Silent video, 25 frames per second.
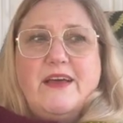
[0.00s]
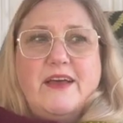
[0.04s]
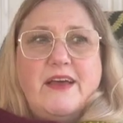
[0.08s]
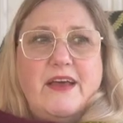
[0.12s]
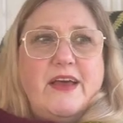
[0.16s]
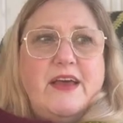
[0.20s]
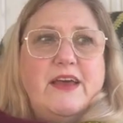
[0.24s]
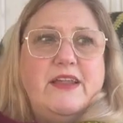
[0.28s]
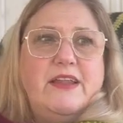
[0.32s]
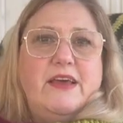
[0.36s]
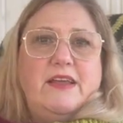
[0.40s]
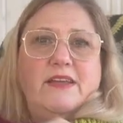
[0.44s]

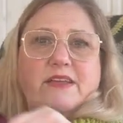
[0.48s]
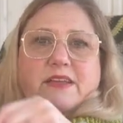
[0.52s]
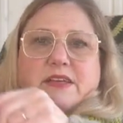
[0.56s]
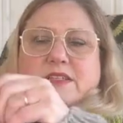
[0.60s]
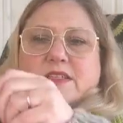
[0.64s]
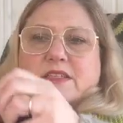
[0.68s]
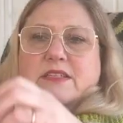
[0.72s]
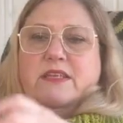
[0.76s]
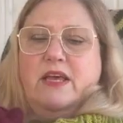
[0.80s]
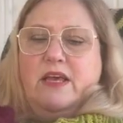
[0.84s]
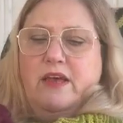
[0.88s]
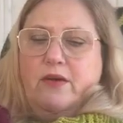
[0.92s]
and I
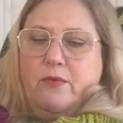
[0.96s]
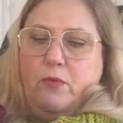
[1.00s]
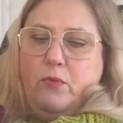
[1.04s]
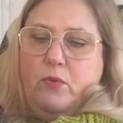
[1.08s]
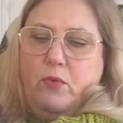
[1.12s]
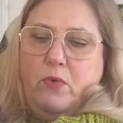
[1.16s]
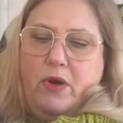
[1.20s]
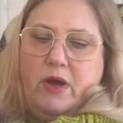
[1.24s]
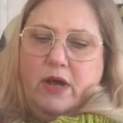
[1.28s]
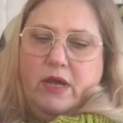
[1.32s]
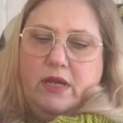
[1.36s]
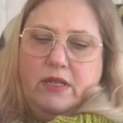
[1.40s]
just have
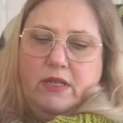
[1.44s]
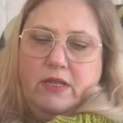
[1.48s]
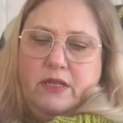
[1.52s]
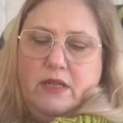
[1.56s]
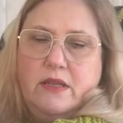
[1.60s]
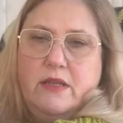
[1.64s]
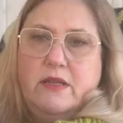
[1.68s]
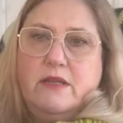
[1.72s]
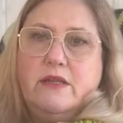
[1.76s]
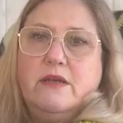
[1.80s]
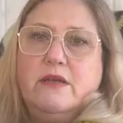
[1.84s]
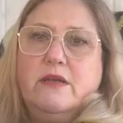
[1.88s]

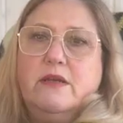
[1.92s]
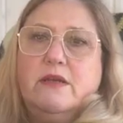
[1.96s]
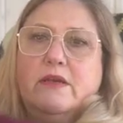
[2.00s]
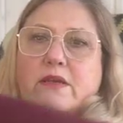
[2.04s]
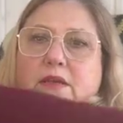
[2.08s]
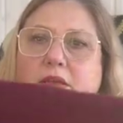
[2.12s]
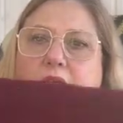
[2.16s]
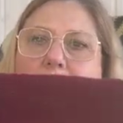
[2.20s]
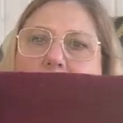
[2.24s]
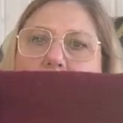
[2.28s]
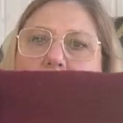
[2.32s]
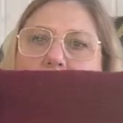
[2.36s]
one.
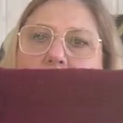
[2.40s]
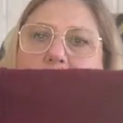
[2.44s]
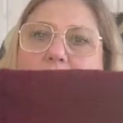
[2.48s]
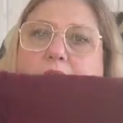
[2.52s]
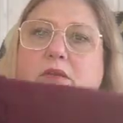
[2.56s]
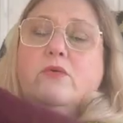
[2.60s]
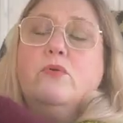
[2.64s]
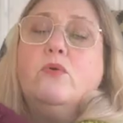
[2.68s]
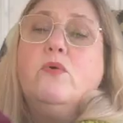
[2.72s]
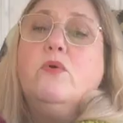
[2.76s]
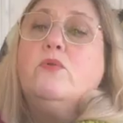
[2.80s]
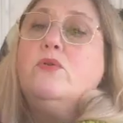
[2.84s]

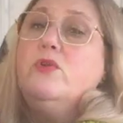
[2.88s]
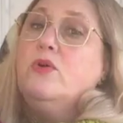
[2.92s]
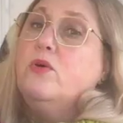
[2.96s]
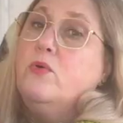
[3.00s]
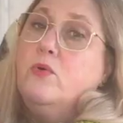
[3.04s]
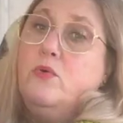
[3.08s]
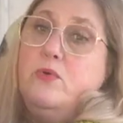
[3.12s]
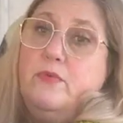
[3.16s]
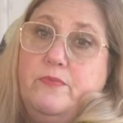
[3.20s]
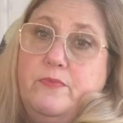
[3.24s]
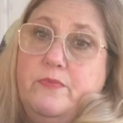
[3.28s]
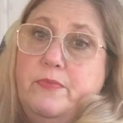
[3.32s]

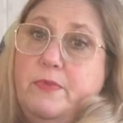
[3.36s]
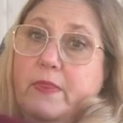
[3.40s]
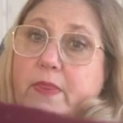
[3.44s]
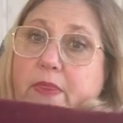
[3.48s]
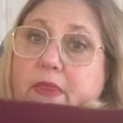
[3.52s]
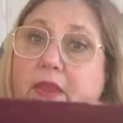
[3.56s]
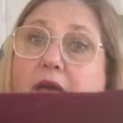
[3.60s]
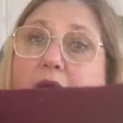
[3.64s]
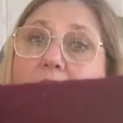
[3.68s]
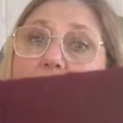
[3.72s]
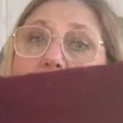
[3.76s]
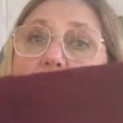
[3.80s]
No,
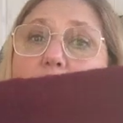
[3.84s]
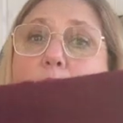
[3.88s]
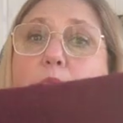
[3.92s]
I have